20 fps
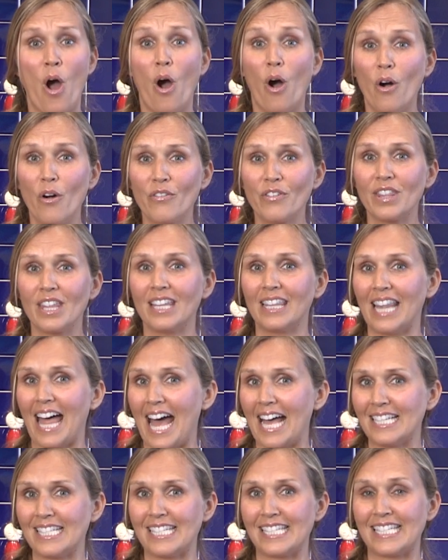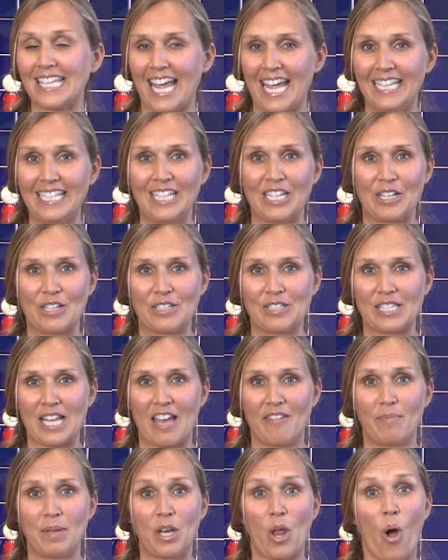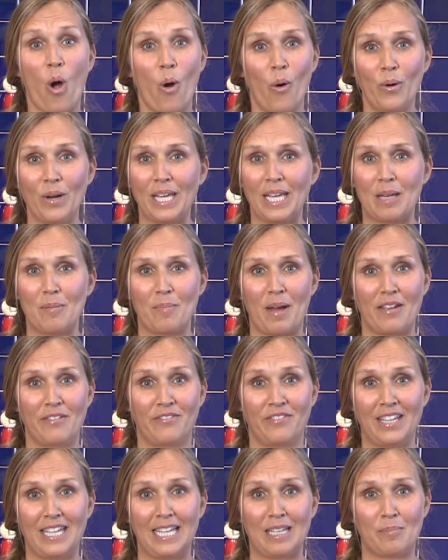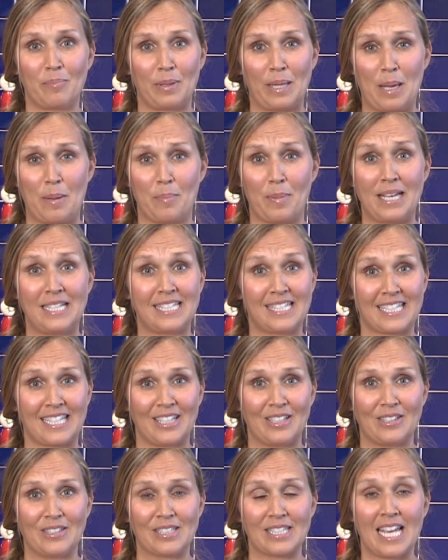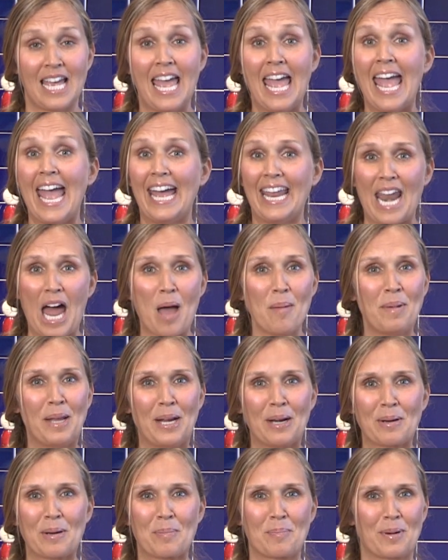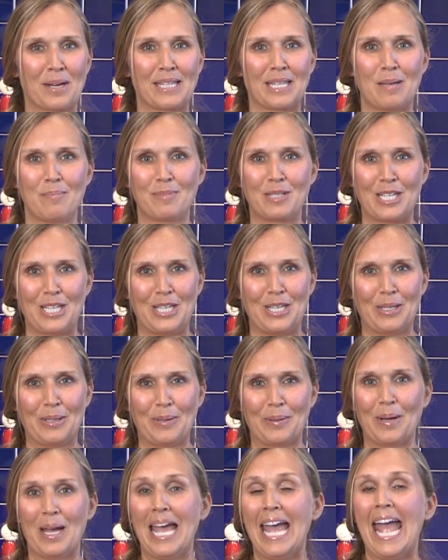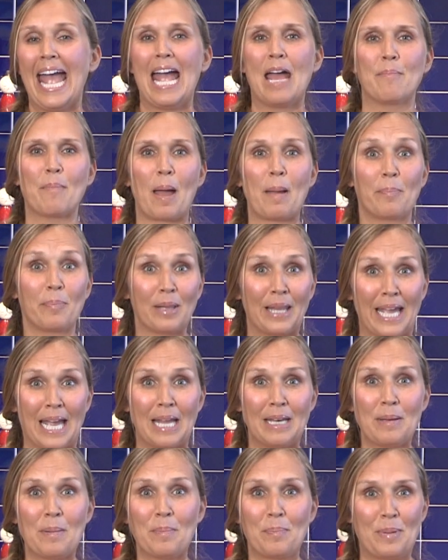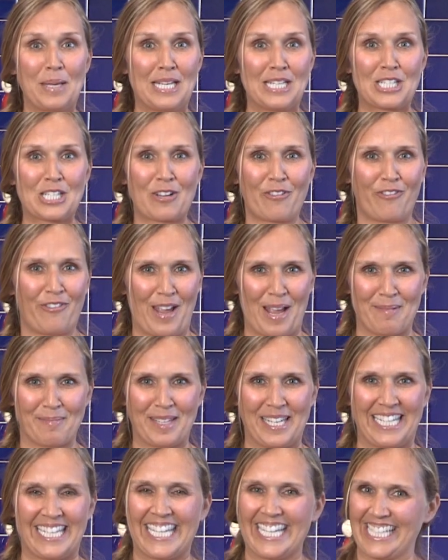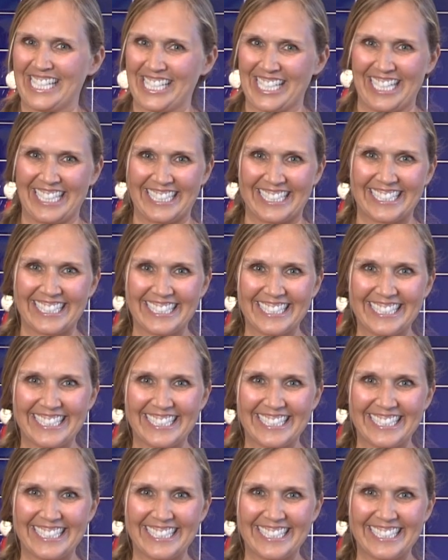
Over the last 10 years, I've been honing in my vegan, plant-based skills, and I'm here to bring them to you in my Plant Beach Family Kitchen.